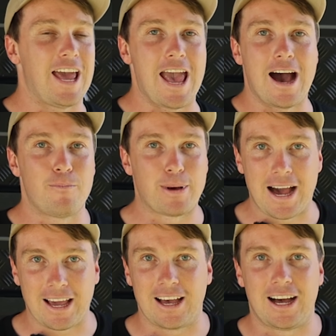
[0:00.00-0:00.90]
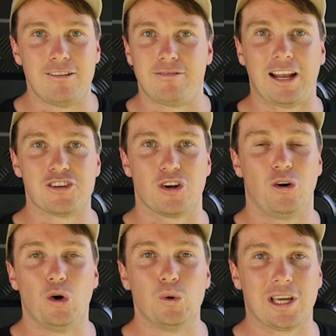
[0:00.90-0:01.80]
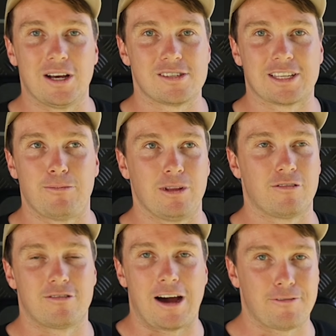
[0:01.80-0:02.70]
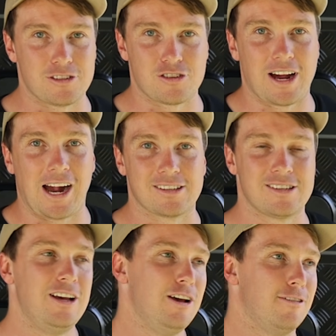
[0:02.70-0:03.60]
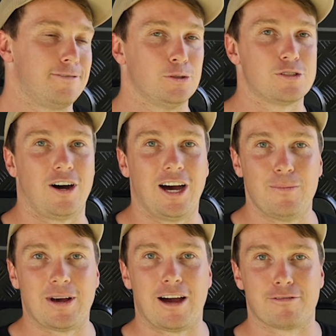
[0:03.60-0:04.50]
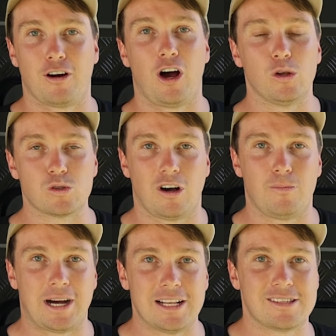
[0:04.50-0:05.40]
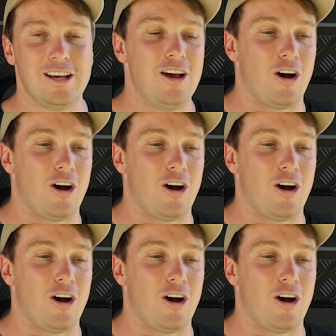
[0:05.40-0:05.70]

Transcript: outback adventure all year, it's just going to be the roughest tracks full time for a whole 12 months.